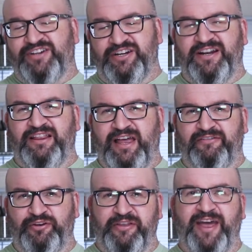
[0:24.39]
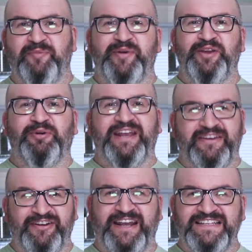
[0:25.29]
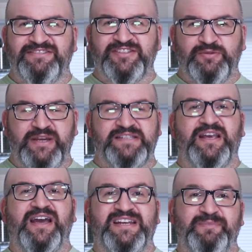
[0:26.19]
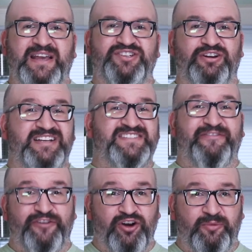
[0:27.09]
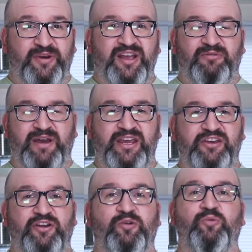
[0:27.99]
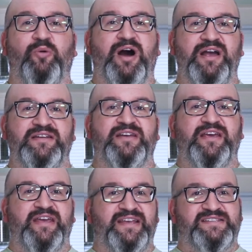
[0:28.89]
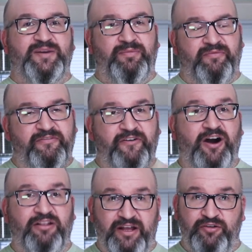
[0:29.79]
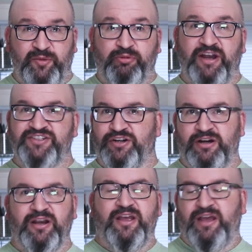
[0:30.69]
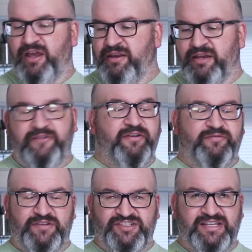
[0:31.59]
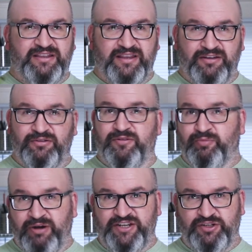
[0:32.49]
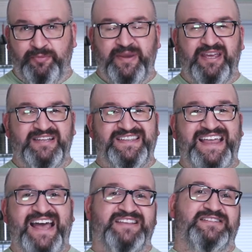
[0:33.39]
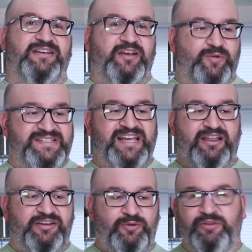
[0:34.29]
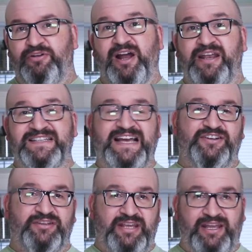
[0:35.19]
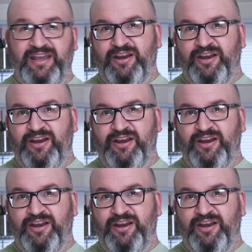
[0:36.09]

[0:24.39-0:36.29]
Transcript: it's hard to not laugh during that, but you want to give it a nice little squeeze to make sure it's firm, right? You don't want it to fall under the pressure, even if it's just a little pressure, because that's what's telling you whether or not it's actually